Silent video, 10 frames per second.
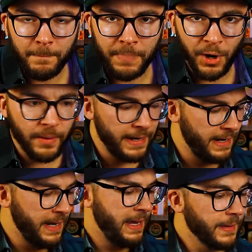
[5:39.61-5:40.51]

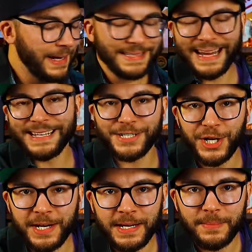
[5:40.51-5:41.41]
Bourbon I say it's
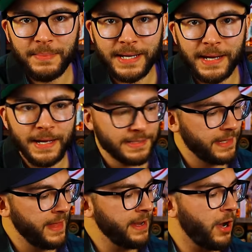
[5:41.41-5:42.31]
cheating because
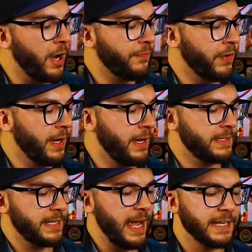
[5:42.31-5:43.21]
they offered
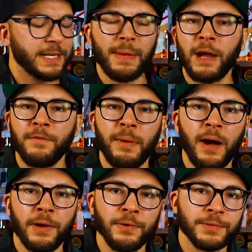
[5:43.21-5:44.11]
us X amount of
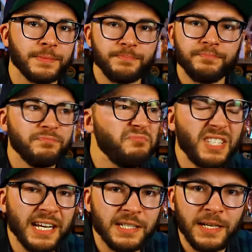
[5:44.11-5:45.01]
bottles,
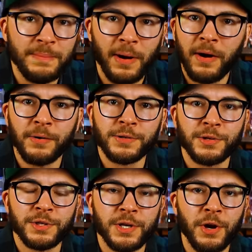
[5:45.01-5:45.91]
60 bottles
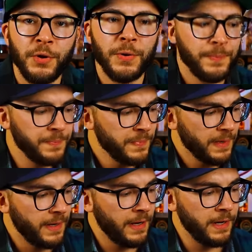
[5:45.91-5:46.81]
or so,
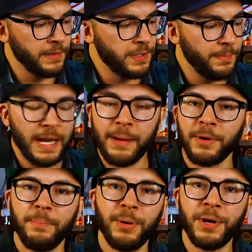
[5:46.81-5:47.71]
uh, to be able
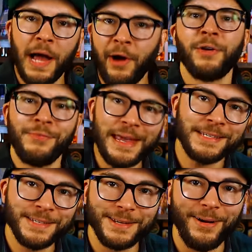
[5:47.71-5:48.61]
to put our faces